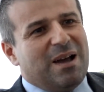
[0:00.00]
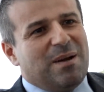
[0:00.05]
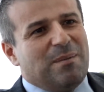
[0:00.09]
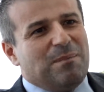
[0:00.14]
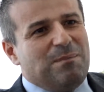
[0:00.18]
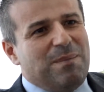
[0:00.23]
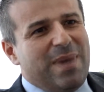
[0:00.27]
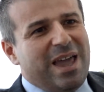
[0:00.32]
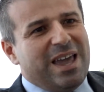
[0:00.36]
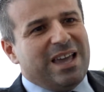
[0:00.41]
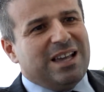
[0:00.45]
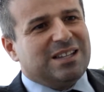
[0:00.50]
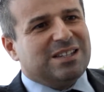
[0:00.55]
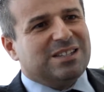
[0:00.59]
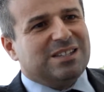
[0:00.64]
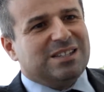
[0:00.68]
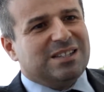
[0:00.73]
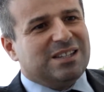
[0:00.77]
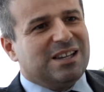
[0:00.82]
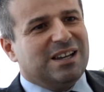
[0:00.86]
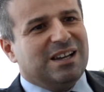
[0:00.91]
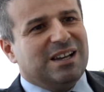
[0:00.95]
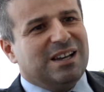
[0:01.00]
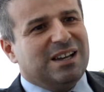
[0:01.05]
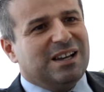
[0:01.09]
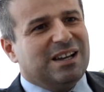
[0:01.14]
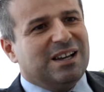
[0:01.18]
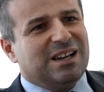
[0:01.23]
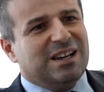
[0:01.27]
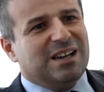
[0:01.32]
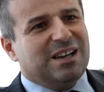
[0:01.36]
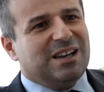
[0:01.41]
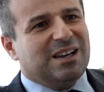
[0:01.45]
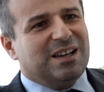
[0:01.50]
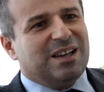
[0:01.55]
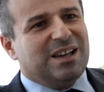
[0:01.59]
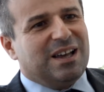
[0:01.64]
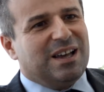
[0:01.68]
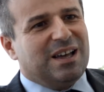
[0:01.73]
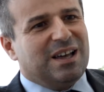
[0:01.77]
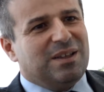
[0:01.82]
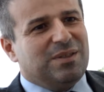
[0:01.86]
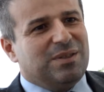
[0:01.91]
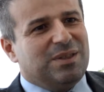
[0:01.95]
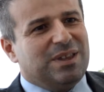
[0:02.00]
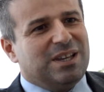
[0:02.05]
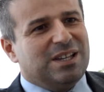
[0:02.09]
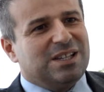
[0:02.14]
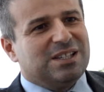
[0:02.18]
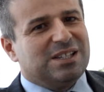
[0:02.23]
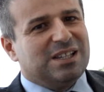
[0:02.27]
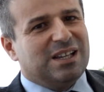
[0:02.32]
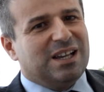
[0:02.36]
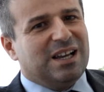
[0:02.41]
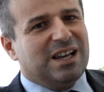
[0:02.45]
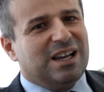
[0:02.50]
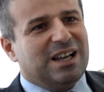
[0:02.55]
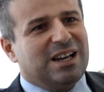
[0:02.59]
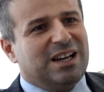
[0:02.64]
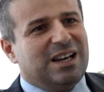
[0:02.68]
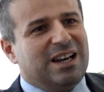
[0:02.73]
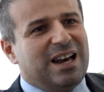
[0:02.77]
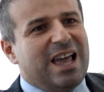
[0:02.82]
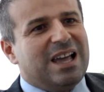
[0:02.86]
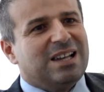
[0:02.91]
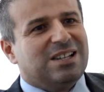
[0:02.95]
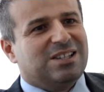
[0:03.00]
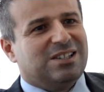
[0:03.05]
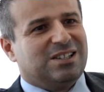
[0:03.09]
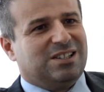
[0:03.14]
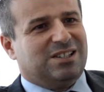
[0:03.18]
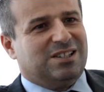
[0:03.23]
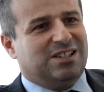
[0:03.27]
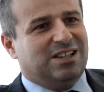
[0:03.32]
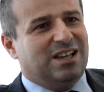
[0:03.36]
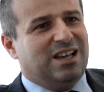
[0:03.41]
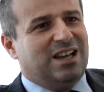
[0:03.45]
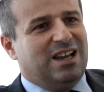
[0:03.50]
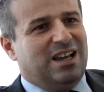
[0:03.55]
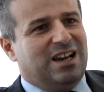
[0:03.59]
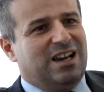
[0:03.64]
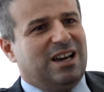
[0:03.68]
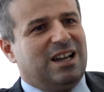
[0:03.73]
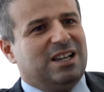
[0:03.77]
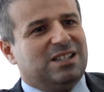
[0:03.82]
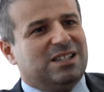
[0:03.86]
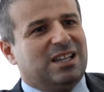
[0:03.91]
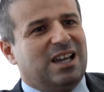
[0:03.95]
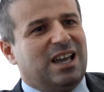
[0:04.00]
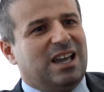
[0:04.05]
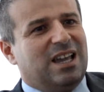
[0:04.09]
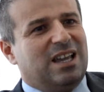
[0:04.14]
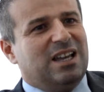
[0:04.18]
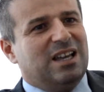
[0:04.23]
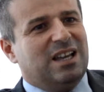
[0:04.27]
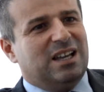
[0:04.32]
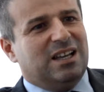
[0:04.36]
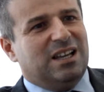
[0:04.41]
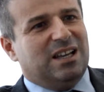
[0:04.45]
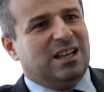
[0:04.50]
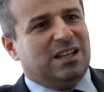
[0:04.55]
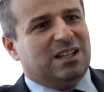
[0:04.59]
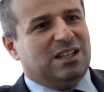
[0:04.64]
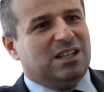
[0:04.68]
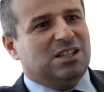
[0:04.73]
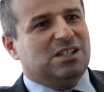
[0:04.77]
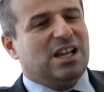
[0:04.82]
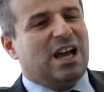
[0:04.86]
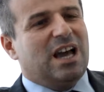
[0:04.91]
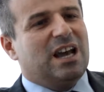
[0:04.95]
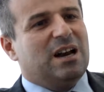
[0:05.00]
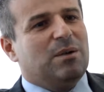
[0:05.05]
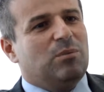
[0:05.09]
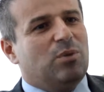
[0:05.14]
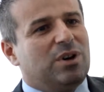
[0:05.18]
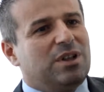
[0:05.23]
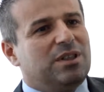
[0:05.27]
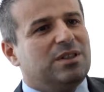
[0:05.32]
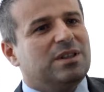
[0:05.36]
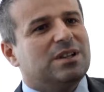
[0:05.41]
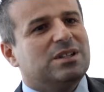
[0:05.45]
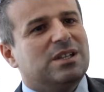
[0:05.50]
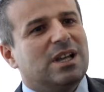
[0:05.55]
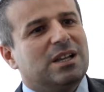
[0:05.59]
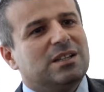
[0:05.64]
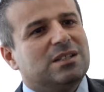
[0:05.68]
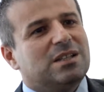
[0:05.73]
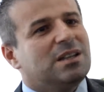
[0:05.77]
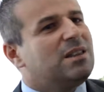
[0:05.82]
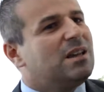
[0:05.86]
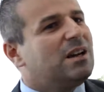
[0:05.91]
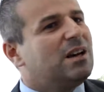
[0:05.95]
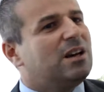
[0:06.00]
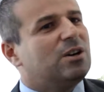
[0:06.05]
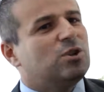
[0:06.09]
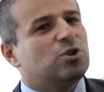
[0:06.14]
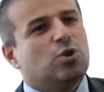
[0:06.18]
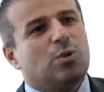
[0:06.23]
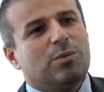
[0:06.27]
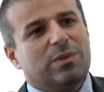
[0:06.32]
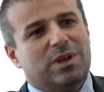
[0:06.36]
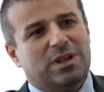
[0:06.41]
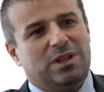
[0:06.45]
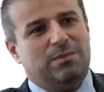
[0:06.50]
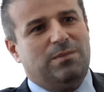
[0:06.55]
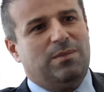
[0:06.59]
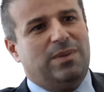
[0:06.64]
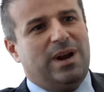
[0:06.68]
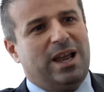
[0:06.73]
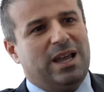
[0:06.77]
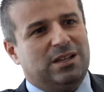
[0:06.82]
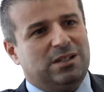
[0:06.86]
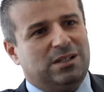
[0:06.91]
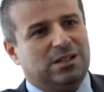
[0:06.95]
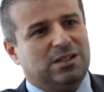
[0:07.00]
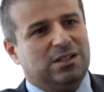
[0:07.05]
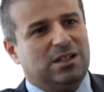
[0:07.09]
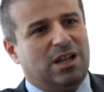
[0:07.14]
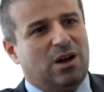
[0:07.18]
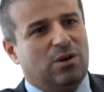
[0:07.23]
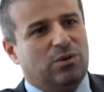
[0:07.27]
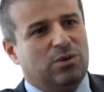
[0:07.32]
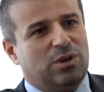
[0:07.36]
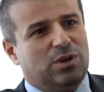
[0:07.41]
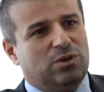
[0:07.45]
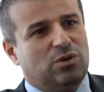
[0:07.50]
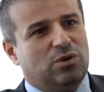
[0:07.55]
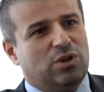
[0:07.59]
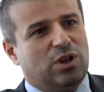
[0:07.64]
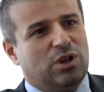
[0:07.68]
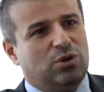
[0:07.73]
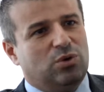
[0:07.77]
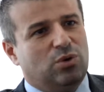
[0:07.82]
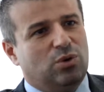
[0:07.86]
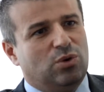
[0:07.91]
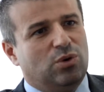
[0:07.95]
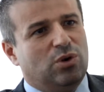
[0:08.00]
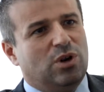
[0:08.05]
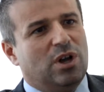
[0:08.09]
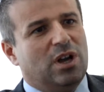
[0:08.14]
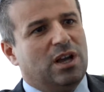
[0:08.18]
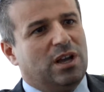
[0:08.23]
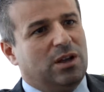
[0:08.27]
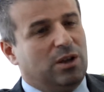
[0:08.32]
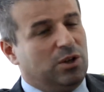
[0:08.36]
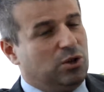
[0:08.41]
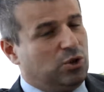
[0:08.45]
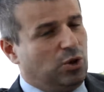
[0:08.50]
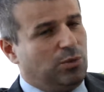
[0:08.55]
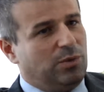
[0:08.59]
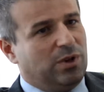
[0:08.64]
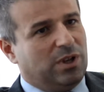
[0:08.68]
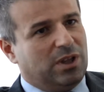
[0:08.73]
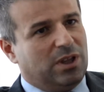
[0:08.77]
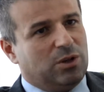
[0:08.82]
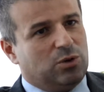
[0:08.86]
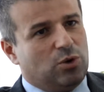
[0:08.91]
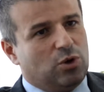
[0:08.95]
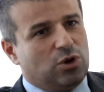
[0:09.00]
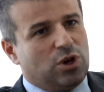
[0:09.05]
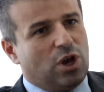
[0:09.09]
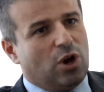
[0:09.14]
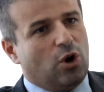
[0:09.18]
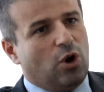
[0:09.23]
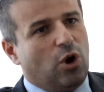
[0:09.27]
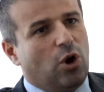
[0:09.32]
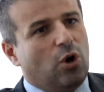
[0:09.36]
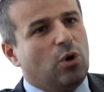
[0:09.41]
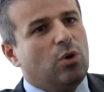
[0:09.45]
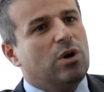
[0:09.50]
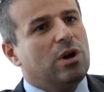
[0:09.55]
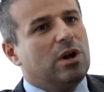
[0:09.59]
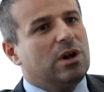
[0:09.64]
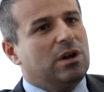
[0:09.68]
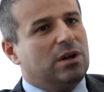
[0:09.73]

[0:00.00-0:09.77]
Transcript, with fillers: makes this less, let's say, desirable, in the sense that there are so many places now that you can do, that you can go.